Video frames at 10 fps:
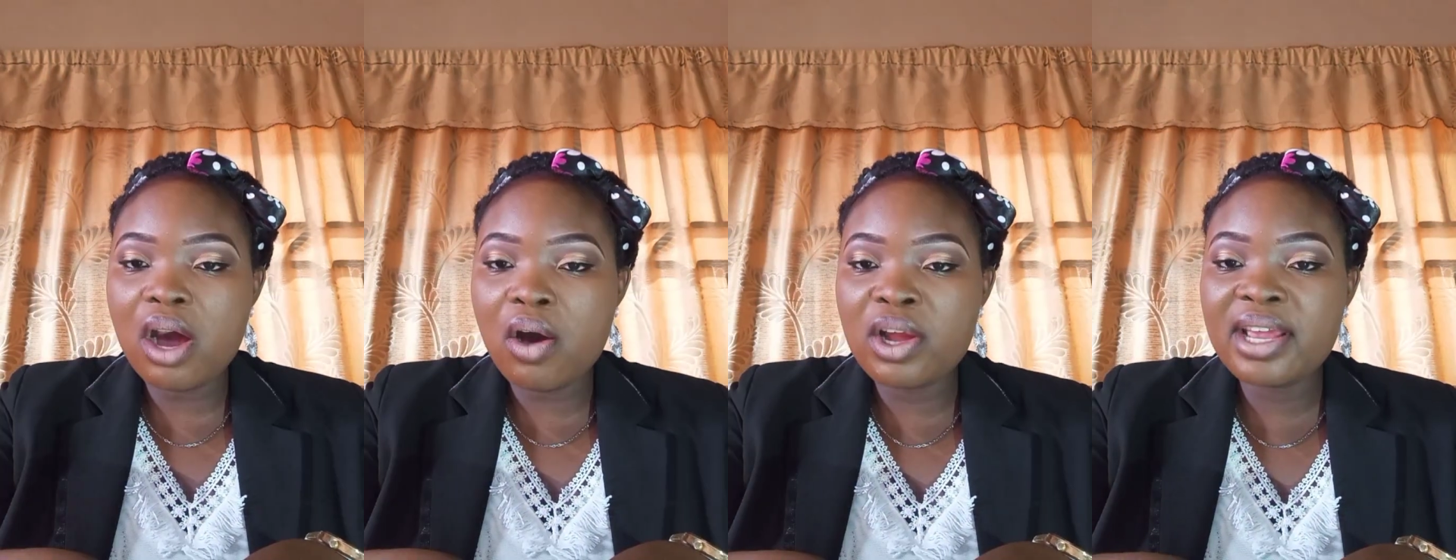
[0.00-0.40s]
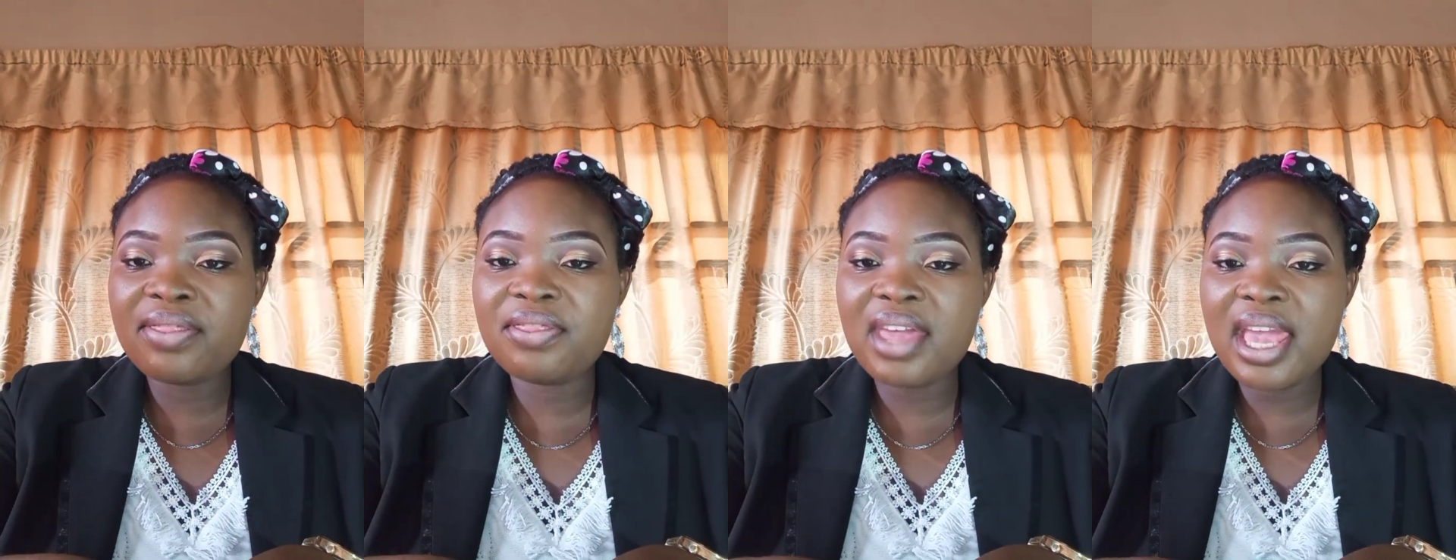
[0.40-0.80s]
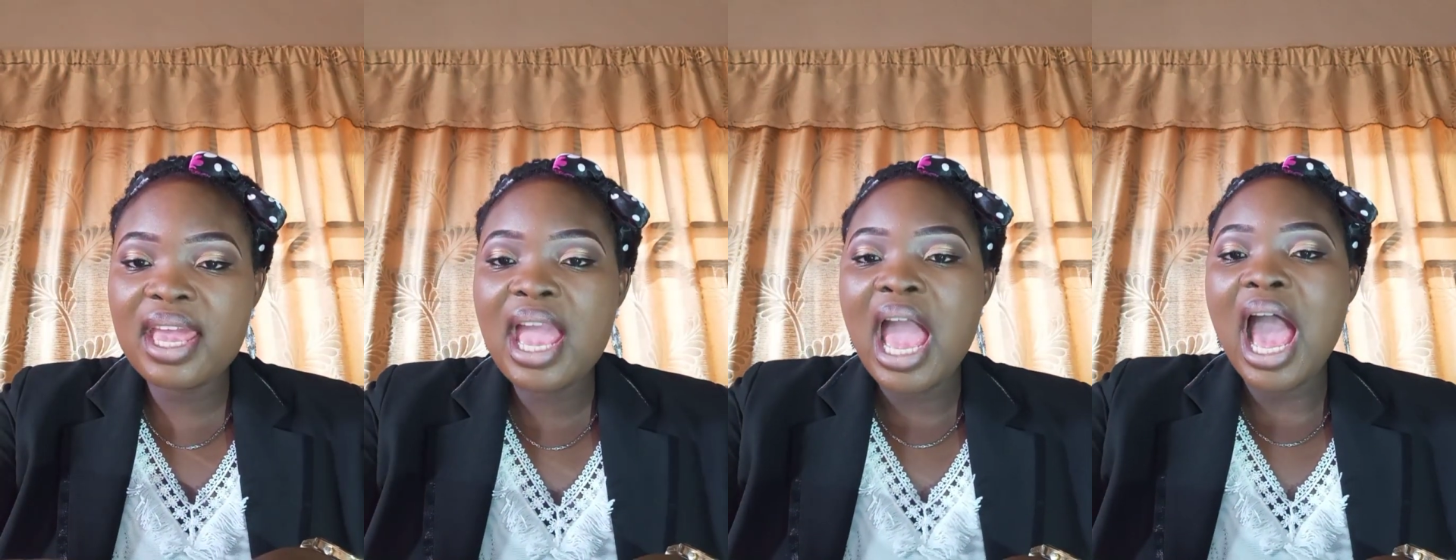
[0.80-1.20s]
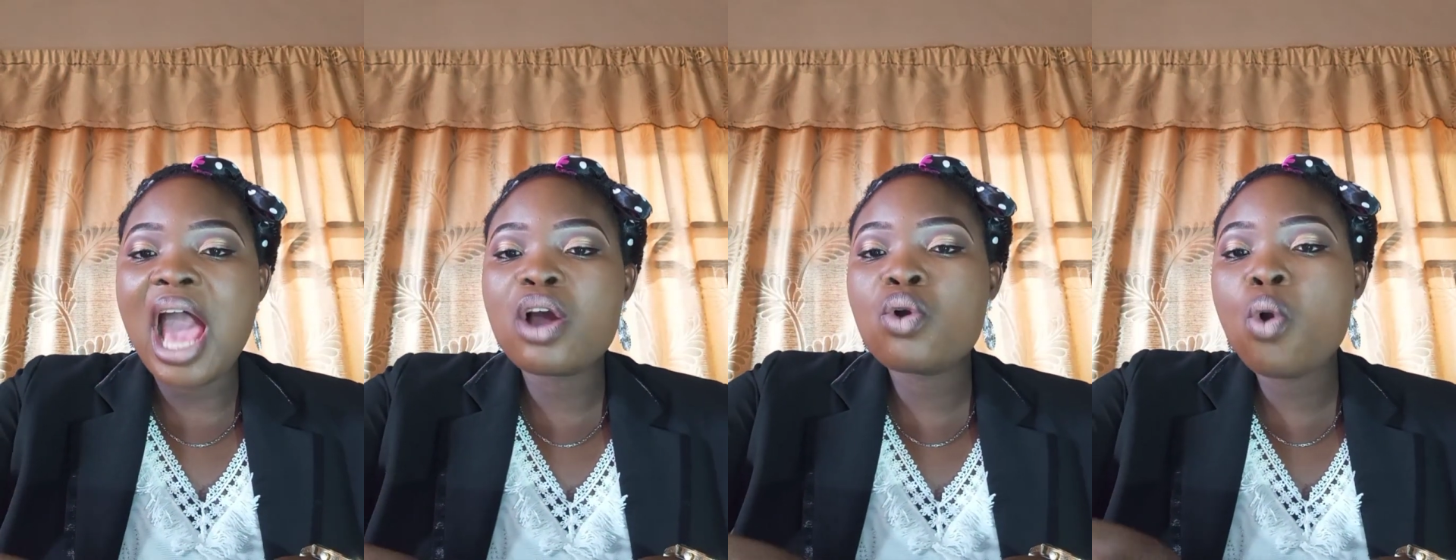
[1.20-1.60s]
on a day
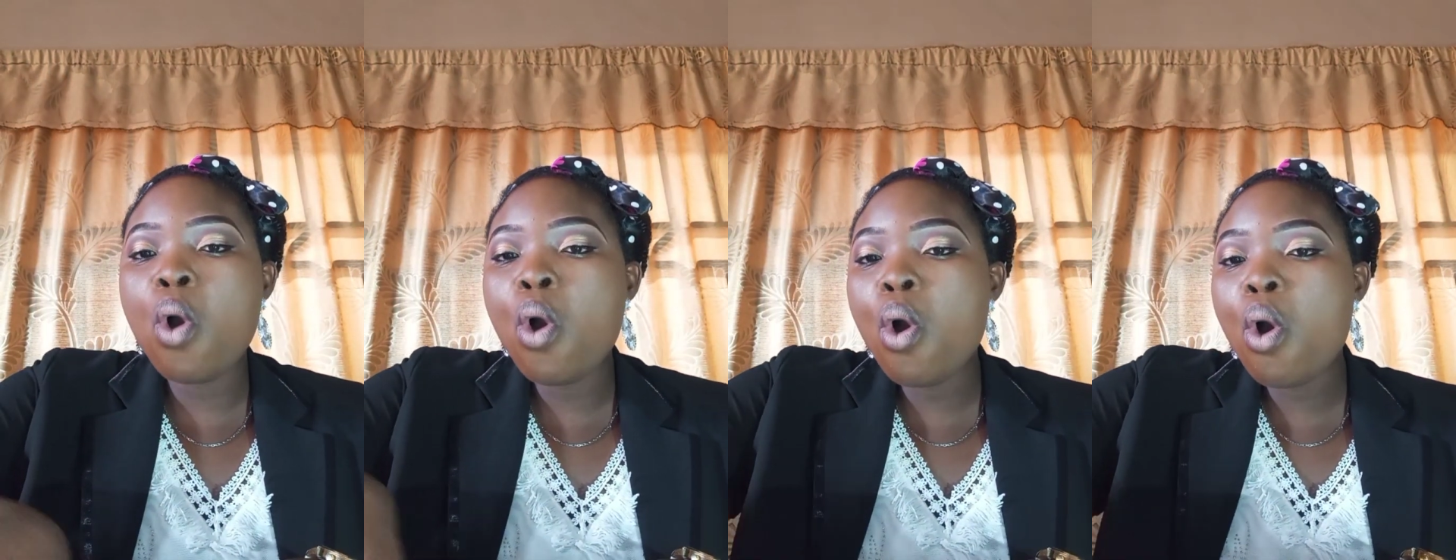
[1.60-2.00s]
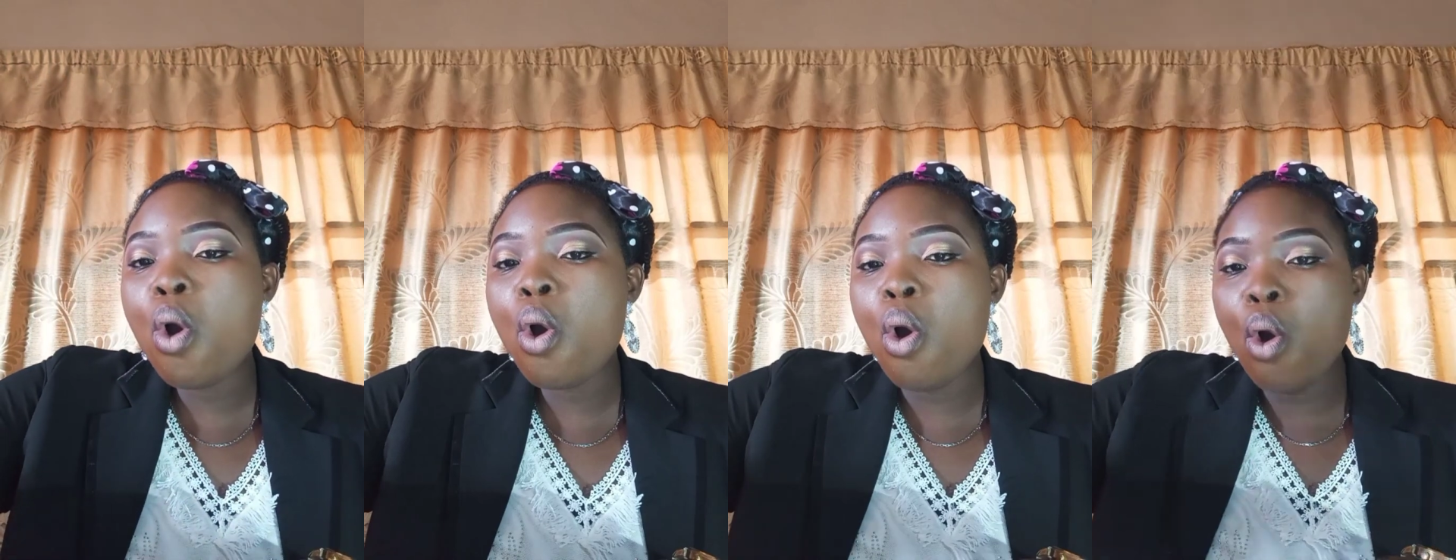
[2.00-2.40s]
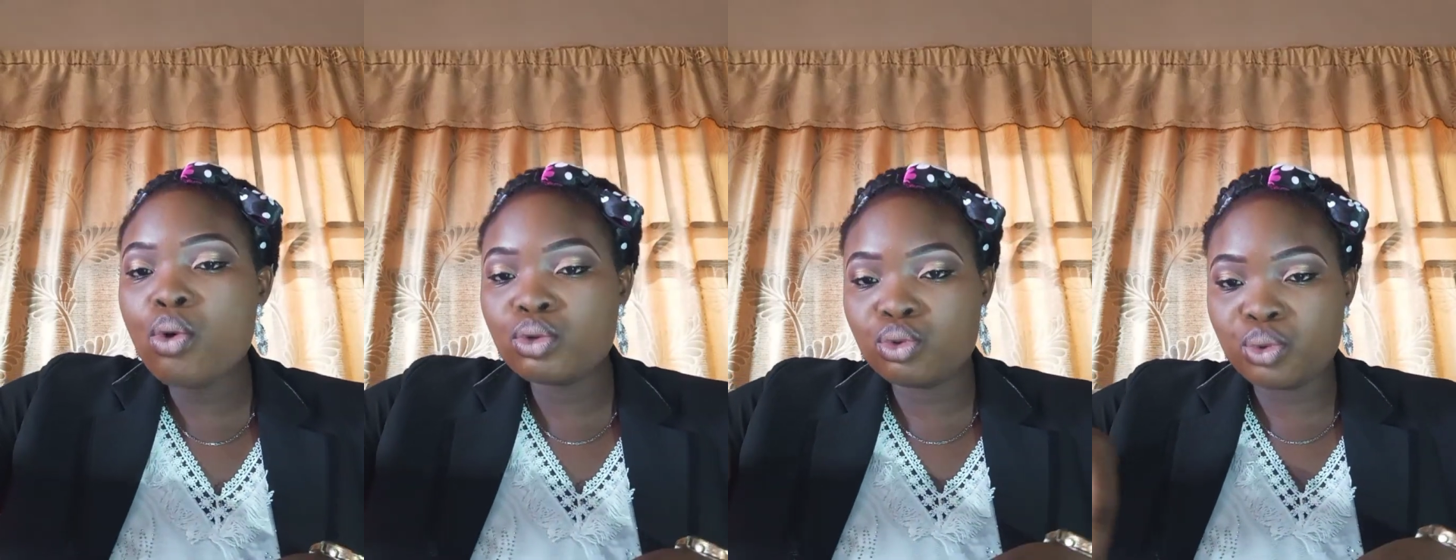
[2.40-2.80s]
and goes